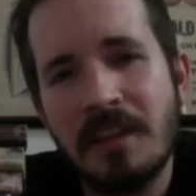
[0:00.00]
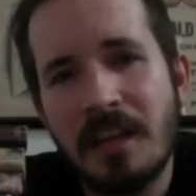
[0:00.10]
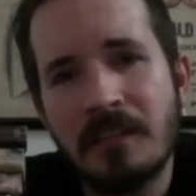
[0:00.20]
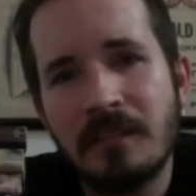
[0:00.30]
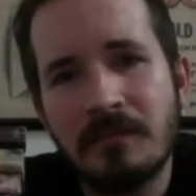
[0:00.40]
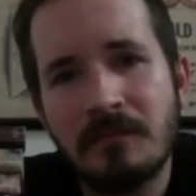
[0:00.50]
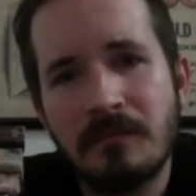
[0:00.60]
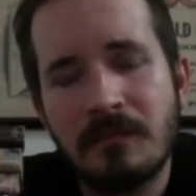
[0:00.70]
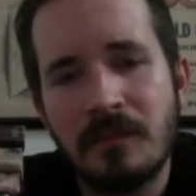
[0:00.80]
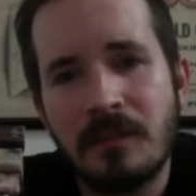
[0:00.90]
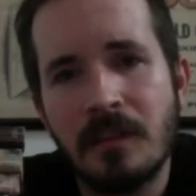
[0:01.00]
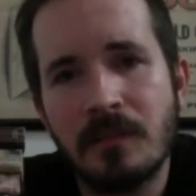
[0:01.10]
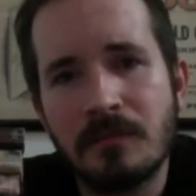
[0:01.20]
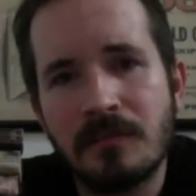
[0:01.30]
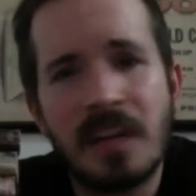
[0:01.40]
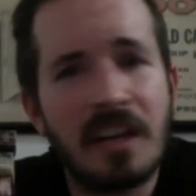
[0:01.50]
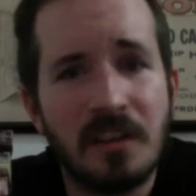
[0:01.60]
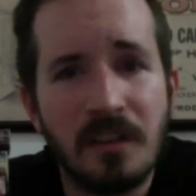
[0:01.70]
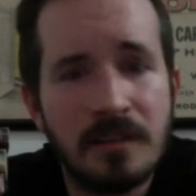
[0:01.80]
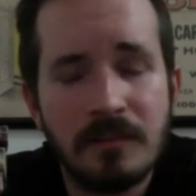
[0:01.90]
end. It's not
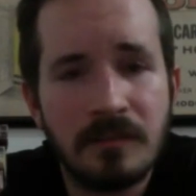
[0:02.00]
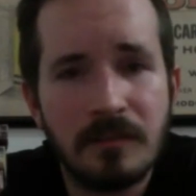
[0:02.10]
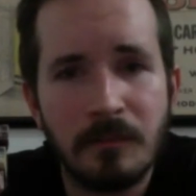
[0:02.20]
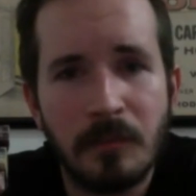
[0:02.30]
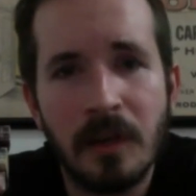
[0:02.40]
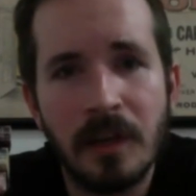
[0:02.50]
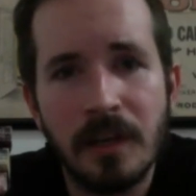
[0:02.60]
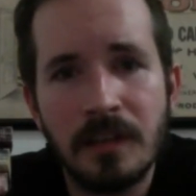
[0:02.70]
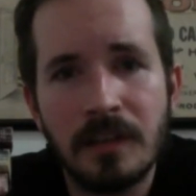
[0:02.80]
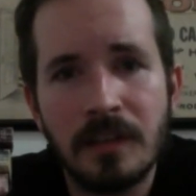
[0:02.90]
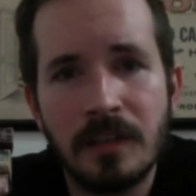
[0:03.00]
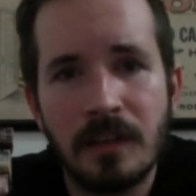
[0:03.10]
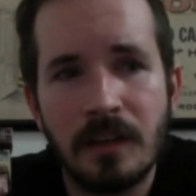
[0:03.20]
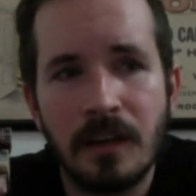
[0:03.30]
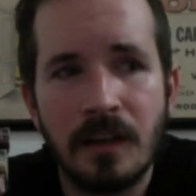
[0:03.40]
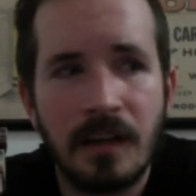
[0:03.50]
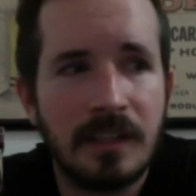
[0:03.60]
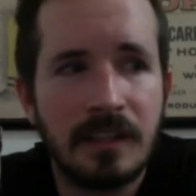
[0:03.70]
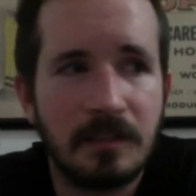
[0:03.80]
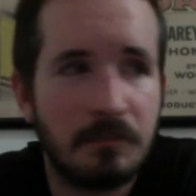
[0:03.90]
good, but
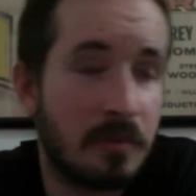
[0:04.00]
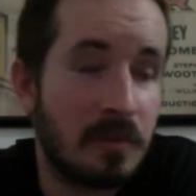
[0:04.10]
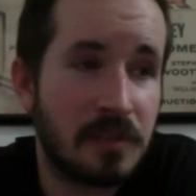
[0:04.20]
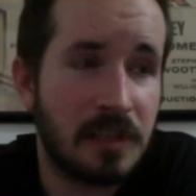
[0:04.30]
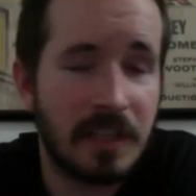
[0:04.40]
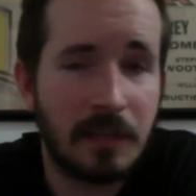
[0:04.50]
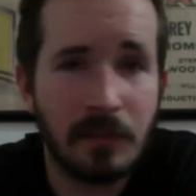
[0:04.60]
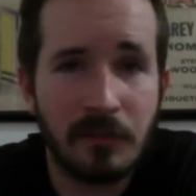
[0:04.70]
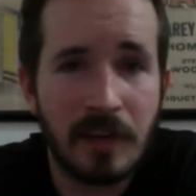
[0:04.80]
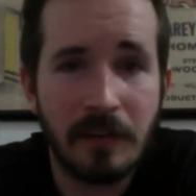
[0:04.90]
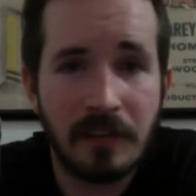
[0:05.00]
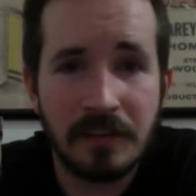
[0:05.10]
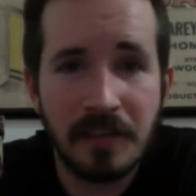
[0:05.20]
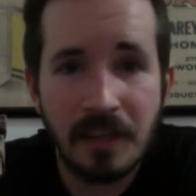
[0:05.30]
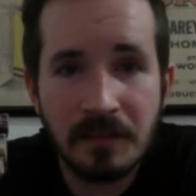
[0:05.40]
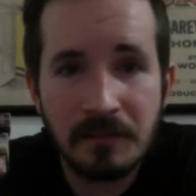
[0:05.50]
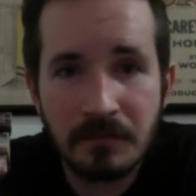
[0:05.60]
I give it a 5 out of 10.